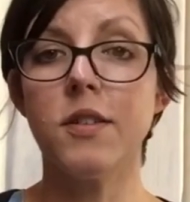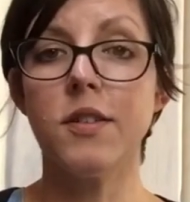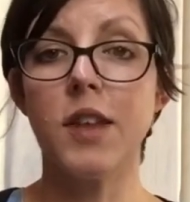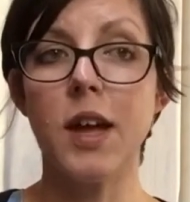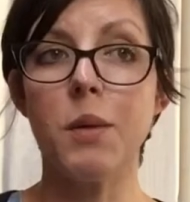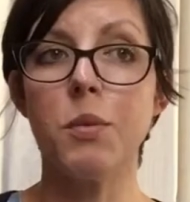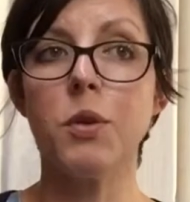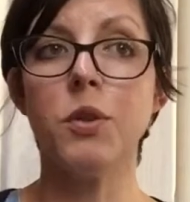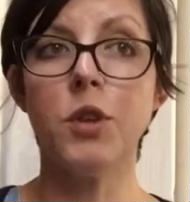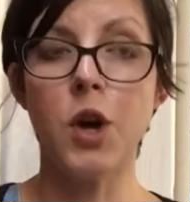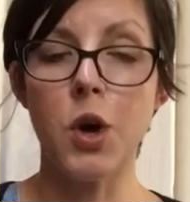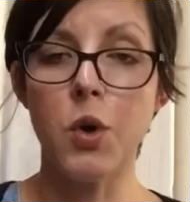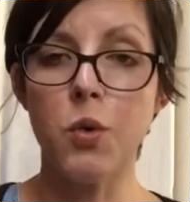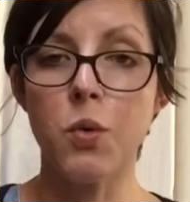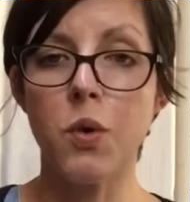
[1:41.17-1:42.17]
they will
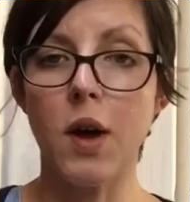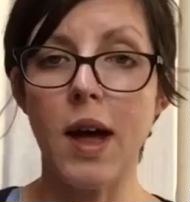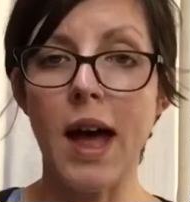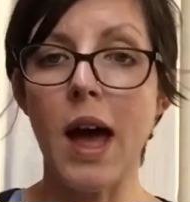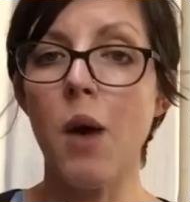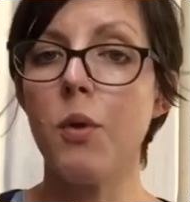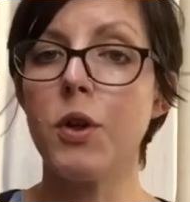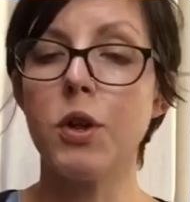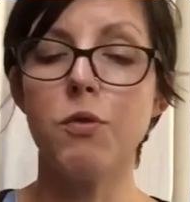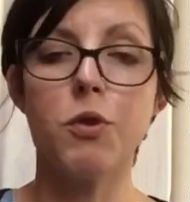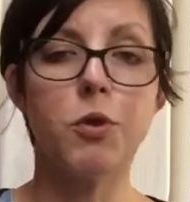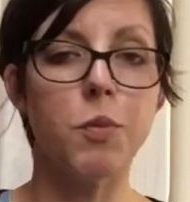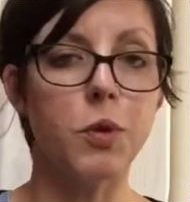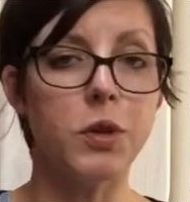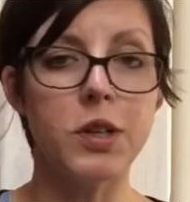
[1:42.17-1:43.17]
know, how are you
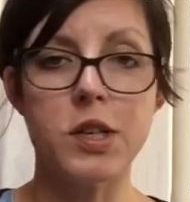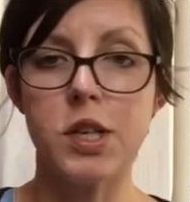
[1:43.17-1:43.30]
responding